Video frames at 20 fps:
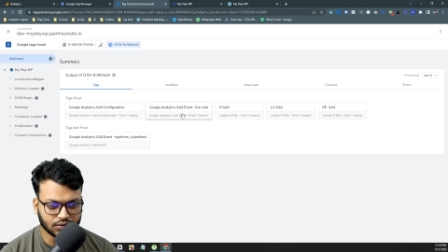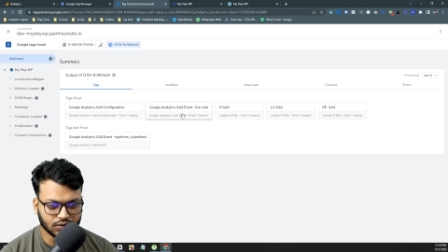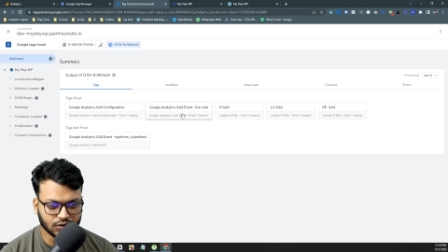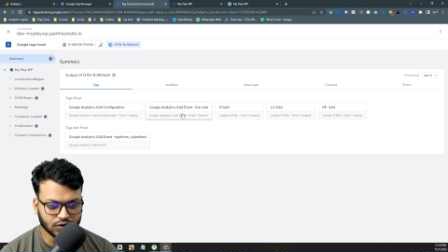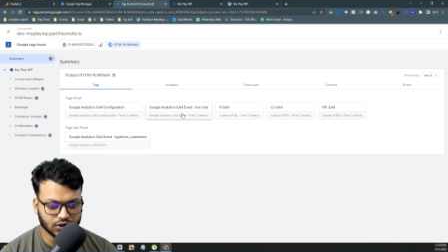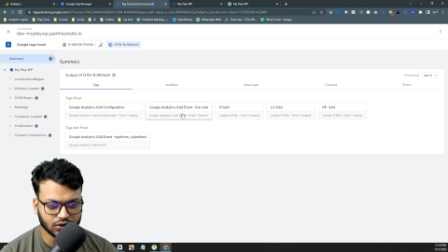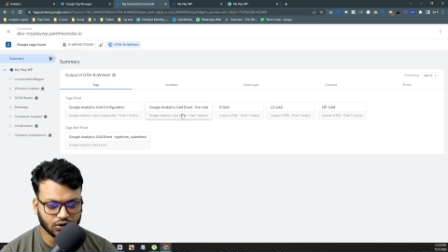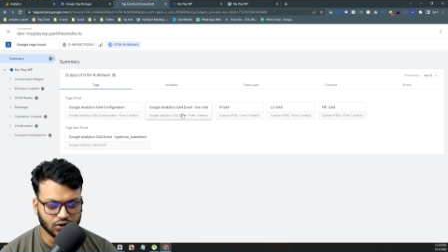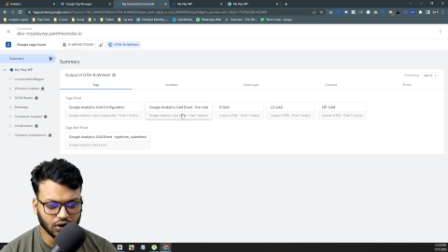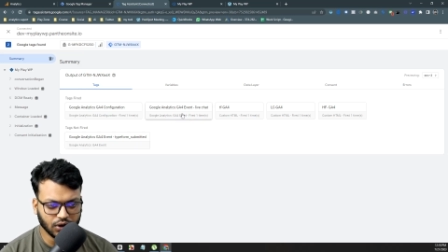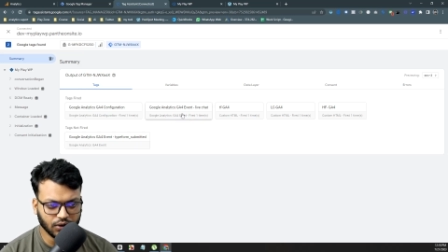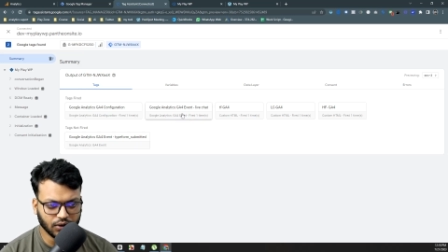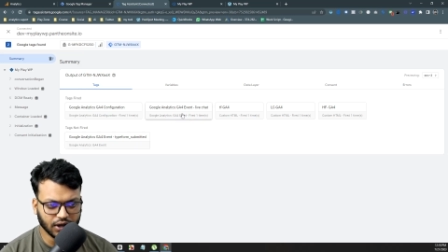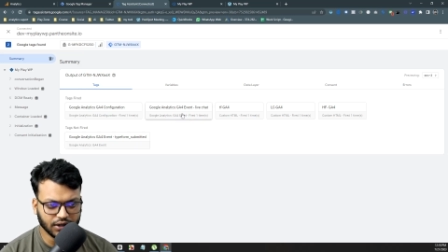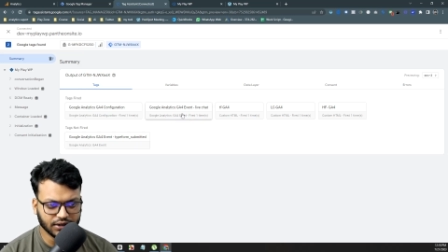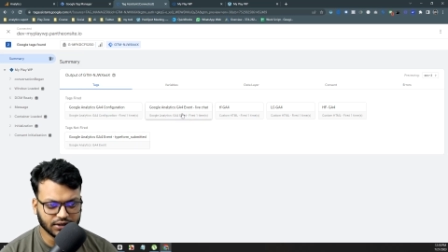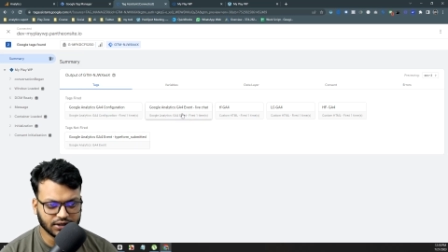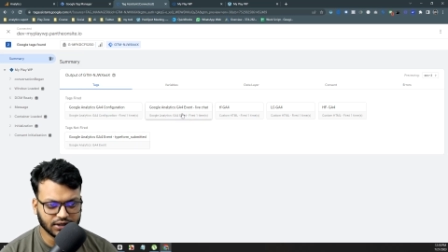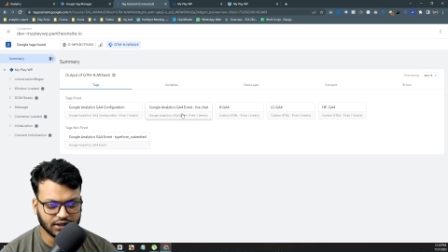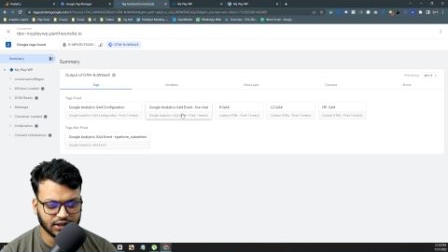so you can
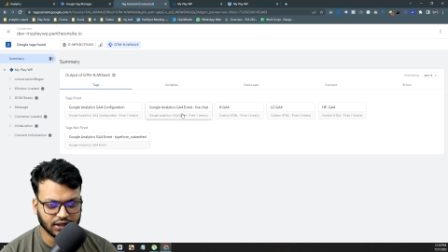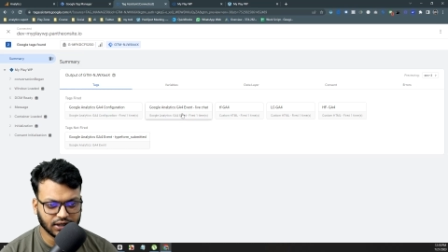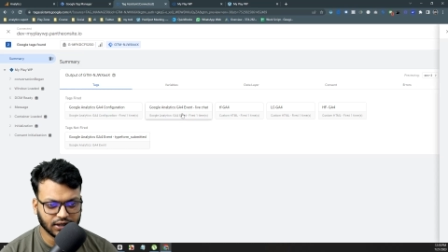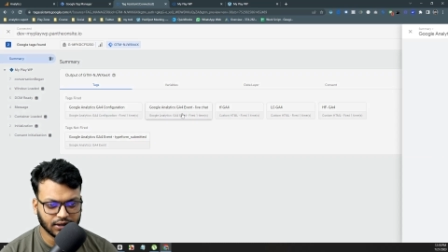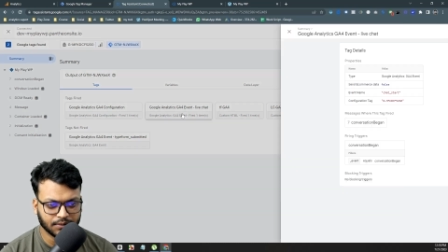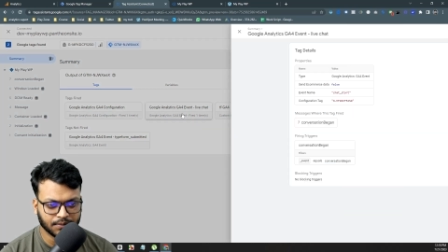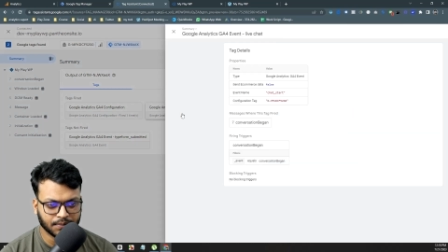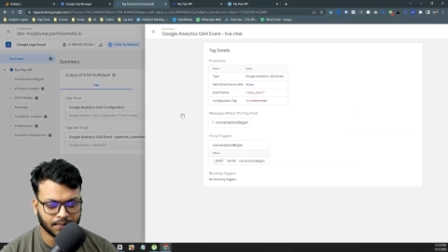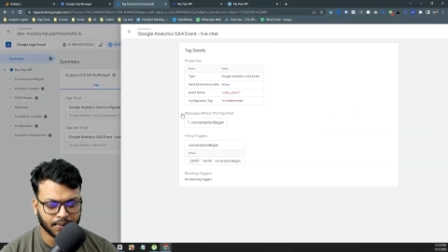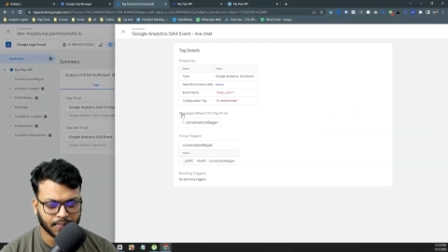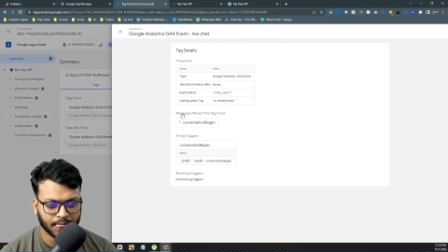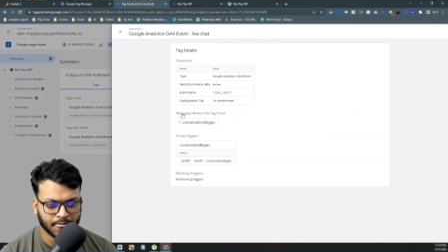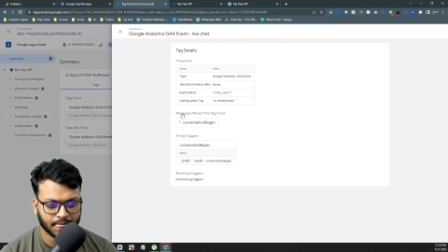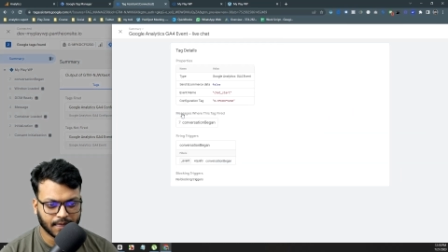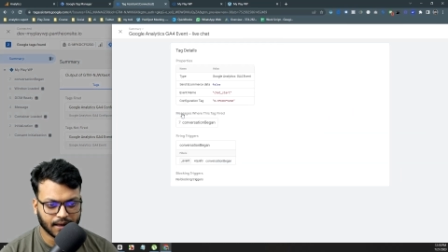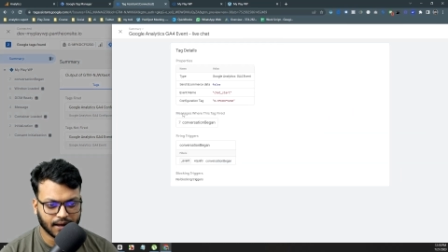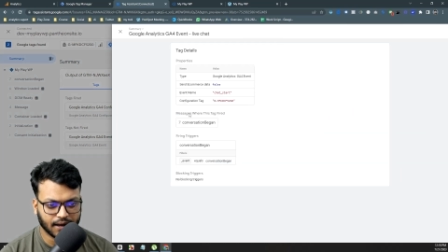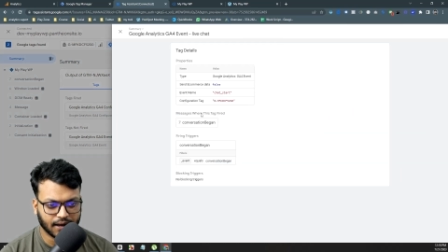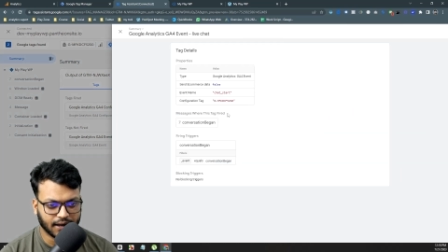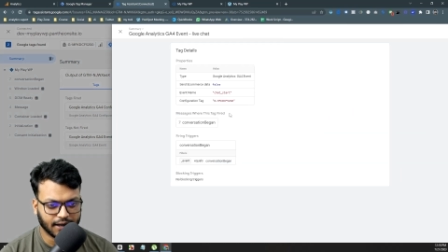see
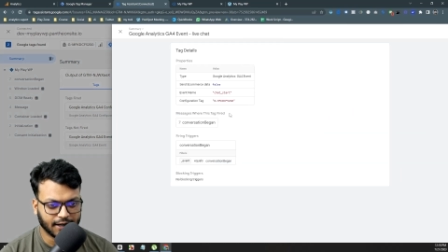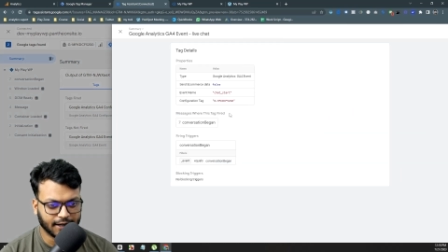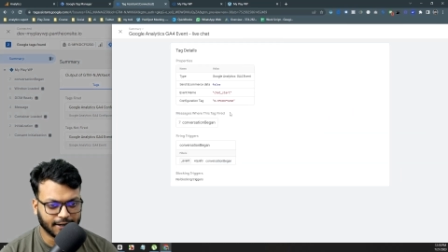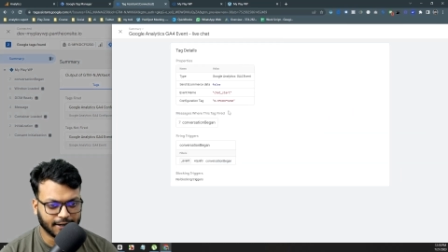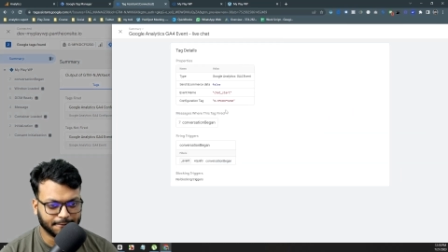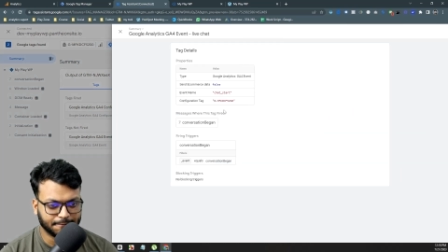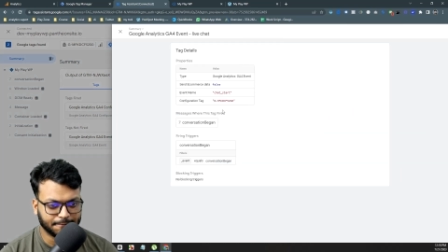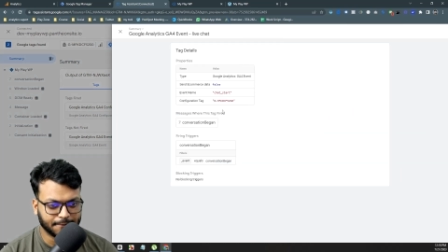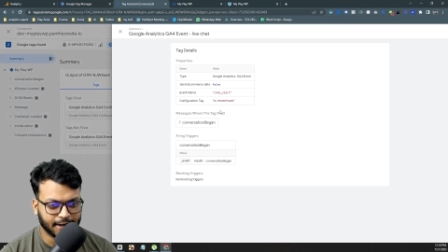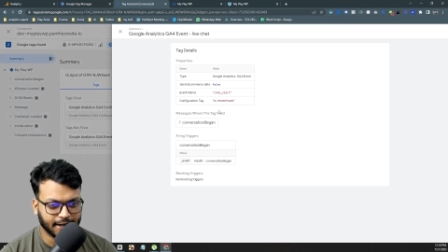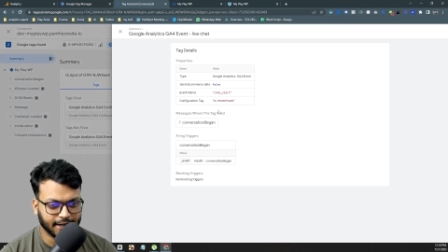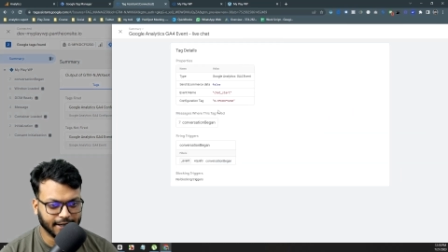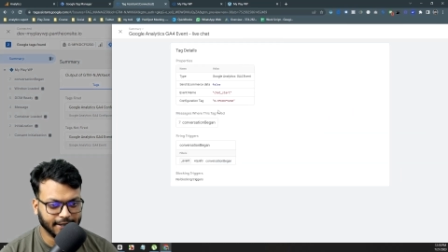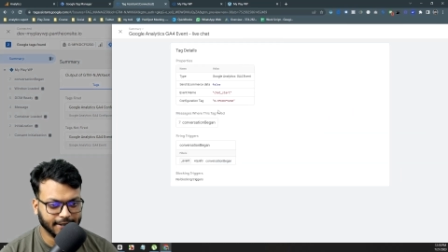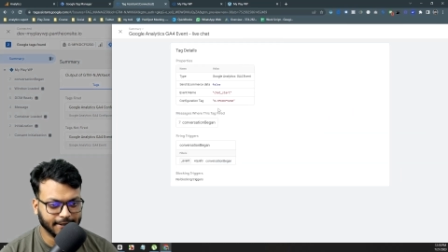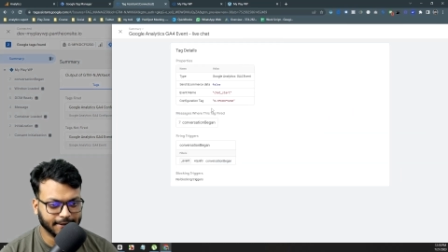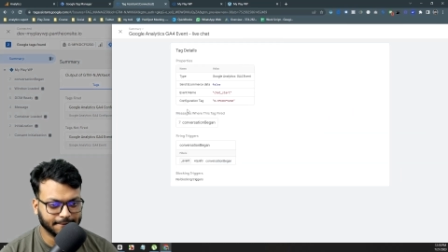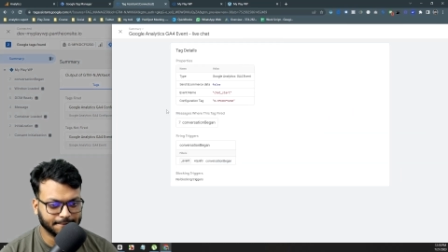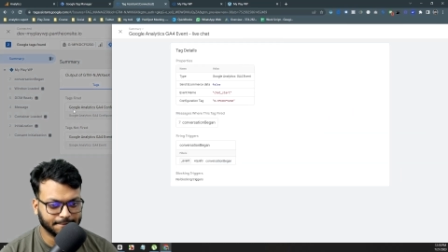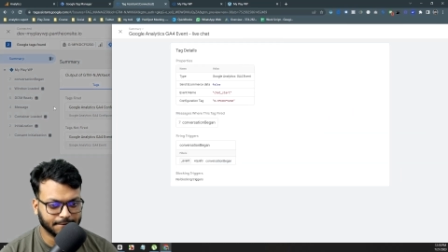uh, my
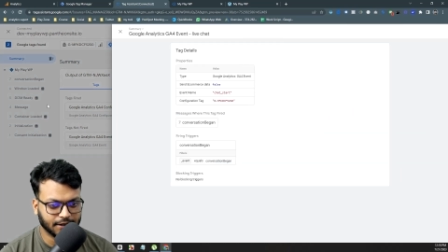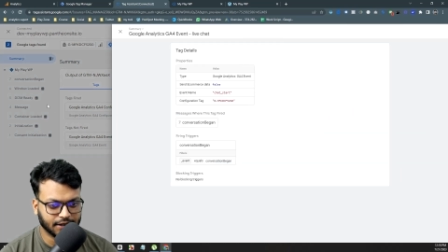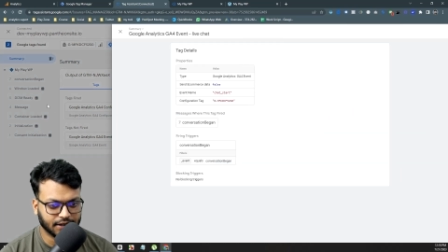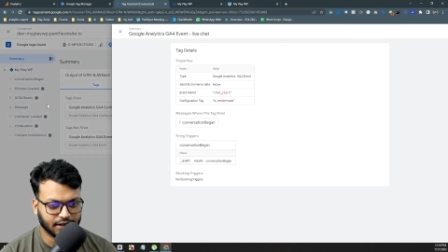uh,